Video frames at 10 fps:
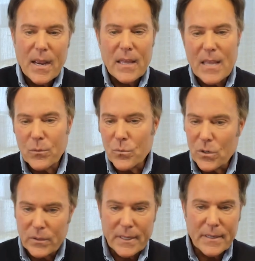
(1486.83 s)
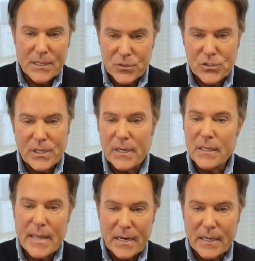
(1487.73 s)
and they were really interested
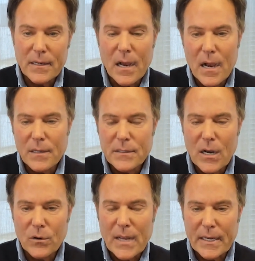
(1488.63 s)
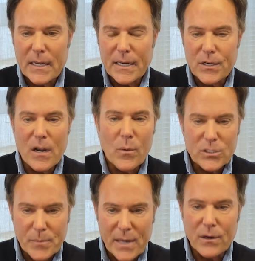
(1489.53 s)
in getting, uh, you know, kind of getting to know
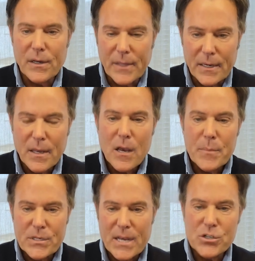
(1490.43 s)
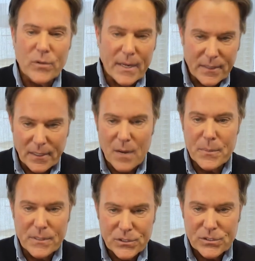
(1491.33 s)
us better, and then potentially ending
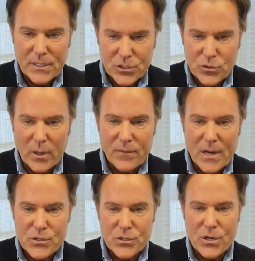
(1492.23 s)
up in this this joint venture.